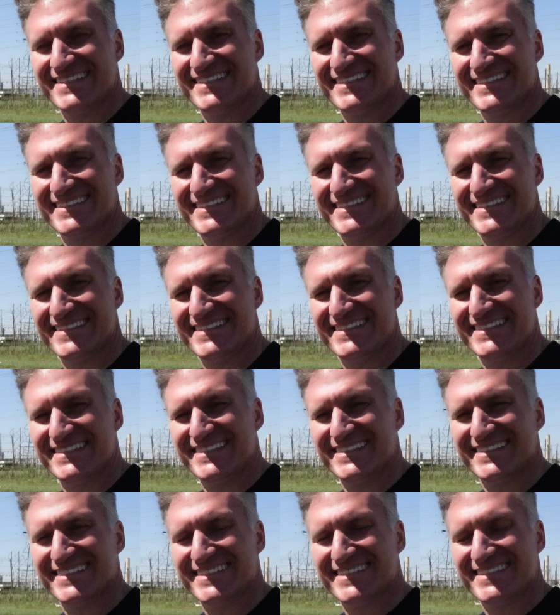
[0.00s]

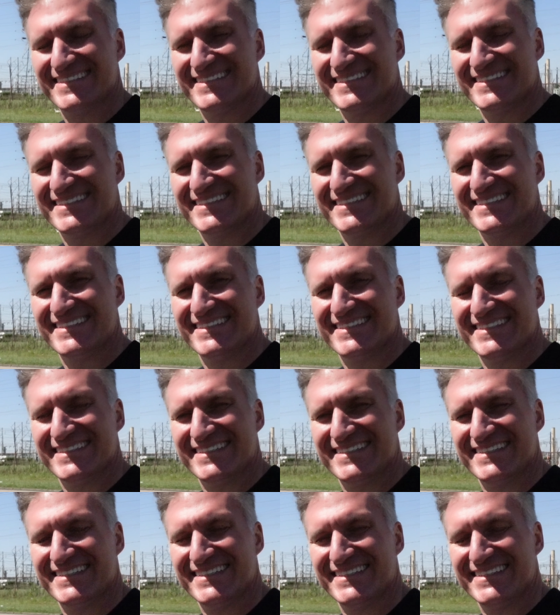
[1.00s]

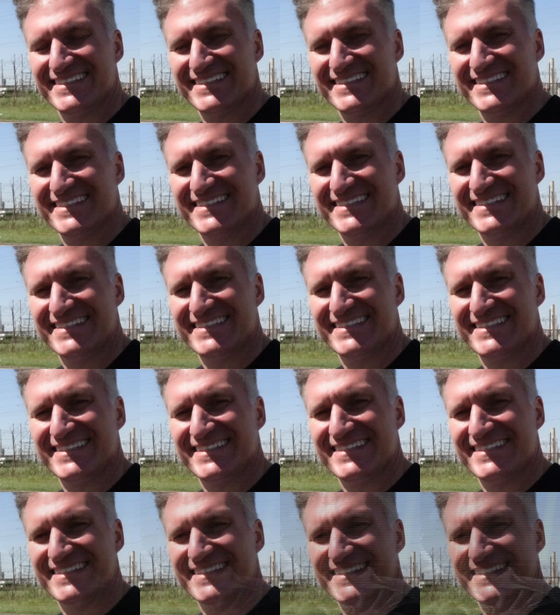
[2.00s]

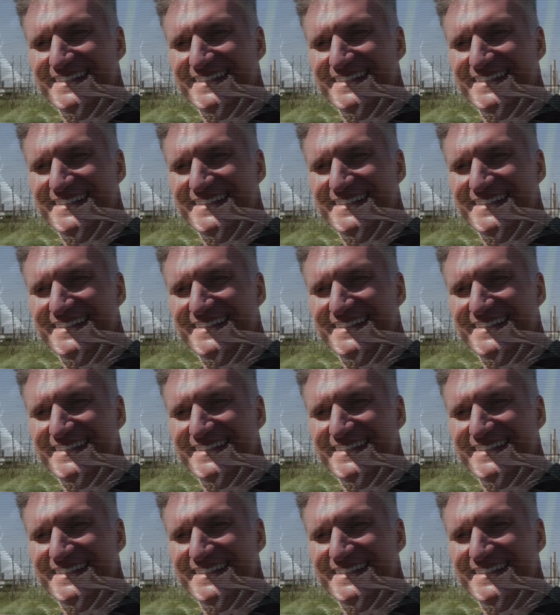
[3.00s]
(not speaking)